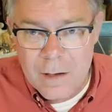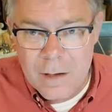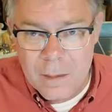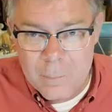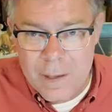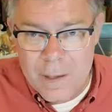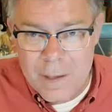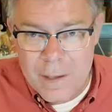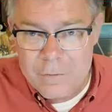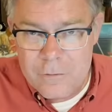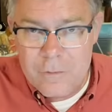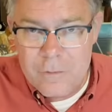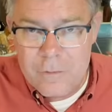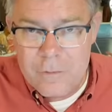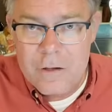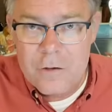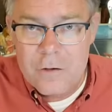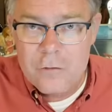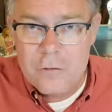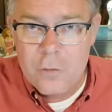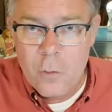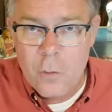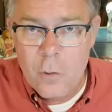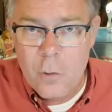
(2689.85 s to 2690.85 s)
imagine the
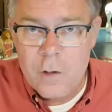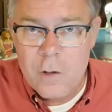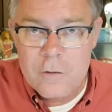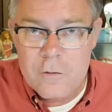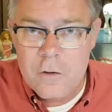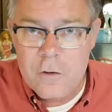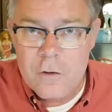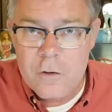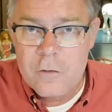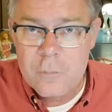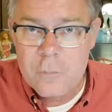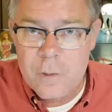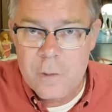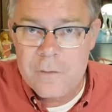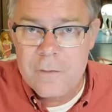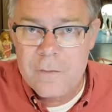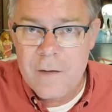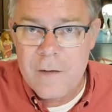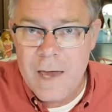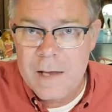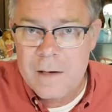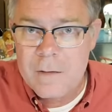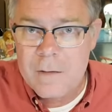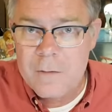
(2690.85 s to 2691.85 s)
shortages we've
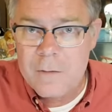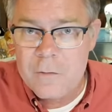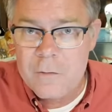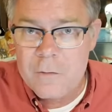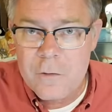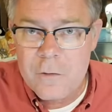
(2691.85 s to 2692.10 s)
had in the